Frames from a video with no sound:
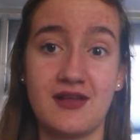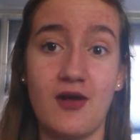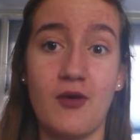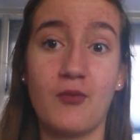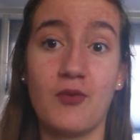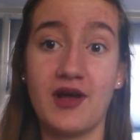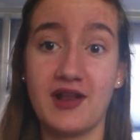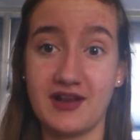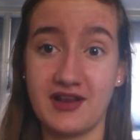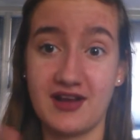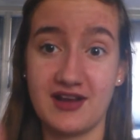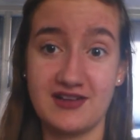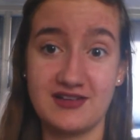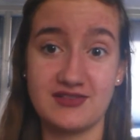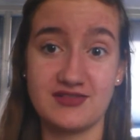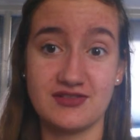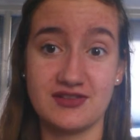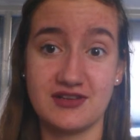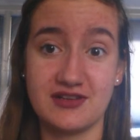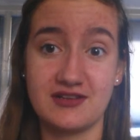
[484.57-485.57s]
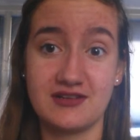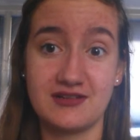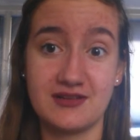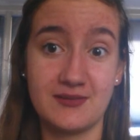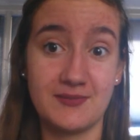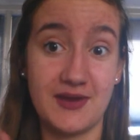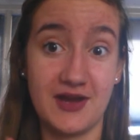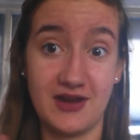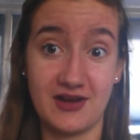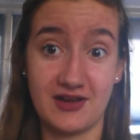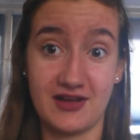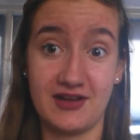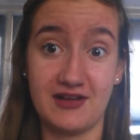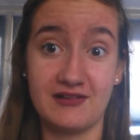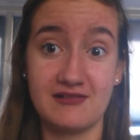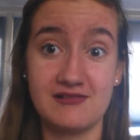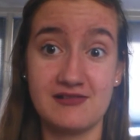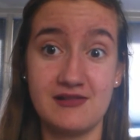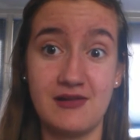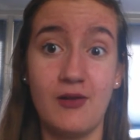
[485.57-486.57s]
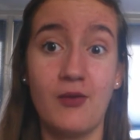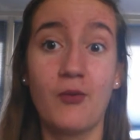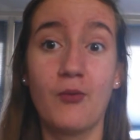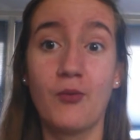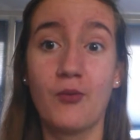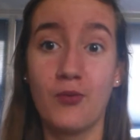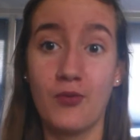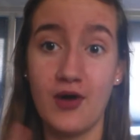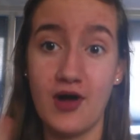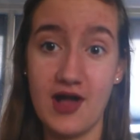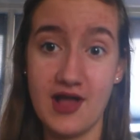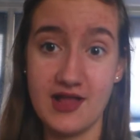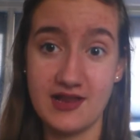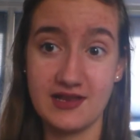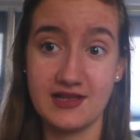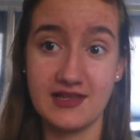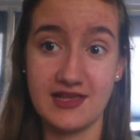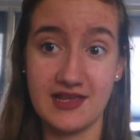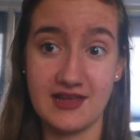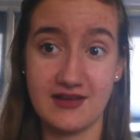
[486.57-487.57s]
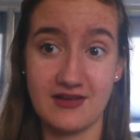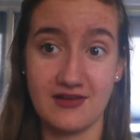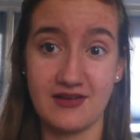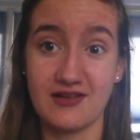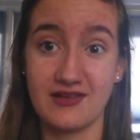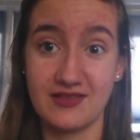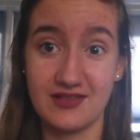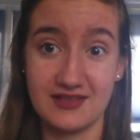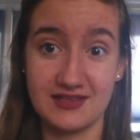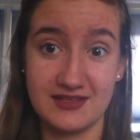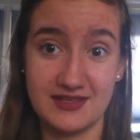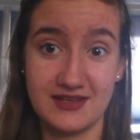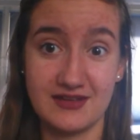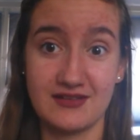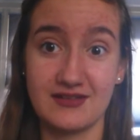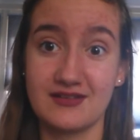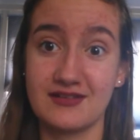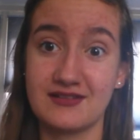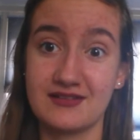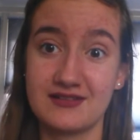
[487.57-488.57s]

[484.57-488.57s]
One country, America. 1 year this year.